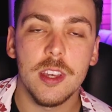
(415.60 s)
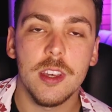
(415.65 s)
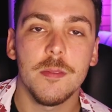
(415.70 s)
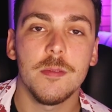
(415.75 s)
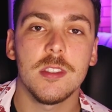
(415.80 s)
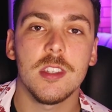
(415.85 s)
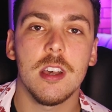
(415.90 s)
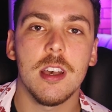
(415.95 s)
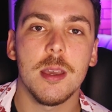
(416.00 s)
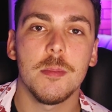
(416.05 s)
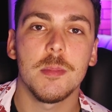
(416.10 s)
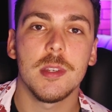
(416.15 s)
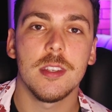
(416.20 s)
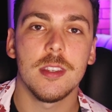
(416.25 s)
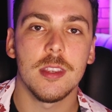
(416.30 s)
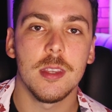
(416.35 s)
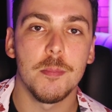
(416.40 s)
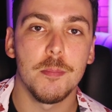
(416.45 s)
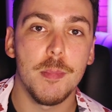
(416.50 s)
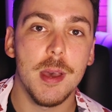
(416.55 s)
we have
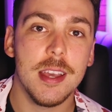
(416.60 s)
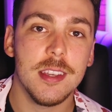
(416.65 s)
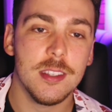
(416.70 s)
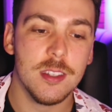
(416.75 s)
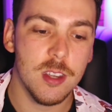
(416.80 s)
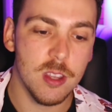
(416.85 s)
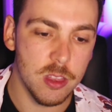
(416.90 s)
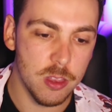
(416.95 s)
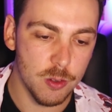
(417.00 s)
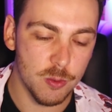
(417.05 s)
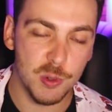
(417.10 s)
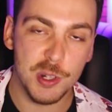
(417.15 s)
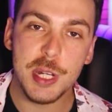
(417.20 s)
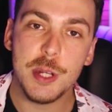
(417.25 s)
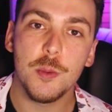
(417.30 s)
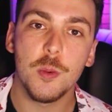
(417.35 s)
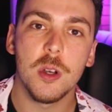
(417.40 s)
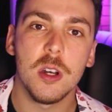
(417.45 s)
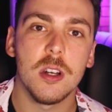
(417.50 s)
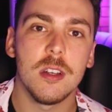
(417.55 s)
typed the best
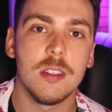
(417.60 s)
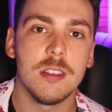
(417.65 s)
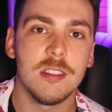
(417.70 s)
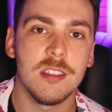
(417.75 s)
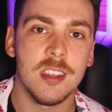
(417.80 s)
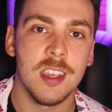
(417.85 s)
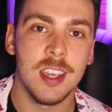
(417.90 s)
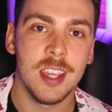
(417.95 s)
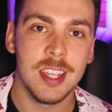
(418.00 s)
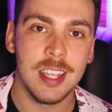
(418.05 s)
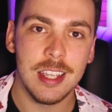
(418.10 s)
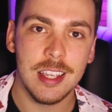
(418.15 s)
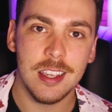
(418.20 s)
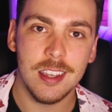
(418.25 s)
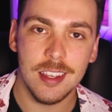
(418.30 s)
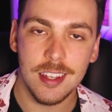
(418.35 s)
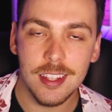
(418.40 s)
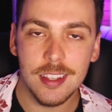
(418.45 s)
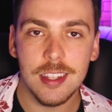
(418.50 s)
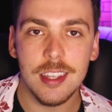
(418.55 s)
three words
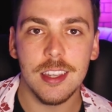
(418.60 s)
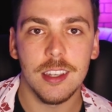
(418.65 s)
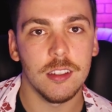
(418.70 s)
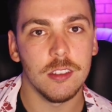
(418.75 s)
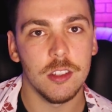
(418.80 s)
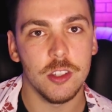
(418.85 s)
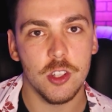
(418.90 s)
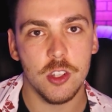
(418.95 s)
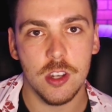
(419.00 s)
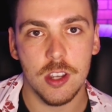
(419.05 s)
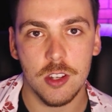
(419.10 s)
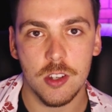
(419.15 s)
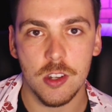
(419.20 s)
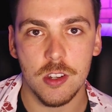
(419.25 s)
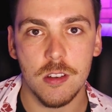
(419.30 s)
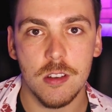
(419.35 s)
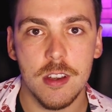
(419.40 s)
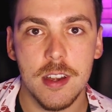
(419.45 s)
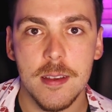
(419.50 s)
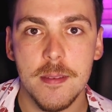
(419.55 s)
in the English
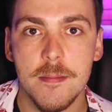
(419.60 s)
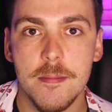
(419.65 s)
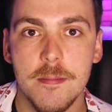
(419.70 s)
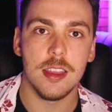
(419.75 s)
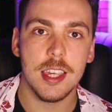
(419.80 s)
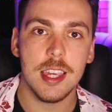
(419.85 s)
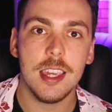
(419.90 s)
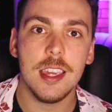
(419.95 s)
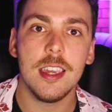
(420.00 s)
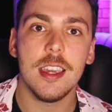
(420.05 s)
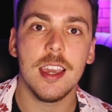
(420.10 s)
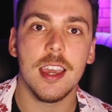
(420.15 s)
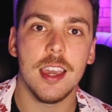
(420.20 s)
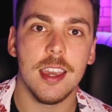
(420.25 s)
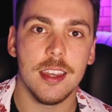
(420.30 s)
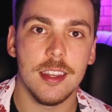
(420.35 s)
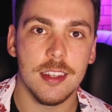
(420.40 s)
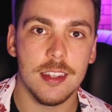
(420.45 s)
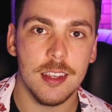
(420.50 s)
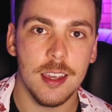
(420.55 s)
dictionary. The
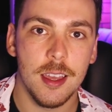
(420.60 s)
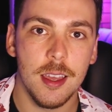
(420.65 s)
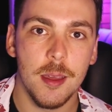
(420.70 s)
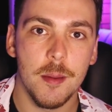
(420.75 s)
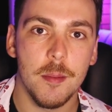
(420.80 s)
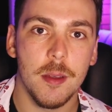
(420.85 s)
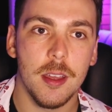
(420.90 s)
end.